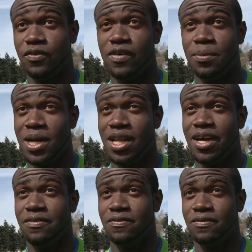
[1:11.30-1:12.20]
involved in my
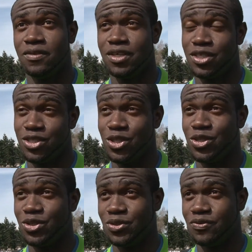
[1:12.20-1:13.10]
life.
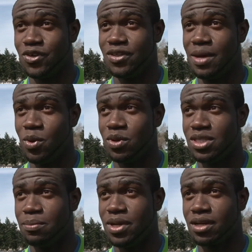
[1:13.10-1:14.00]
So for them, it was
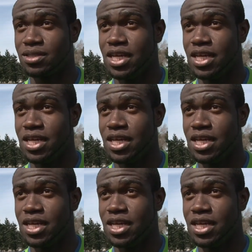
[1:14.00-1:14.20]
a big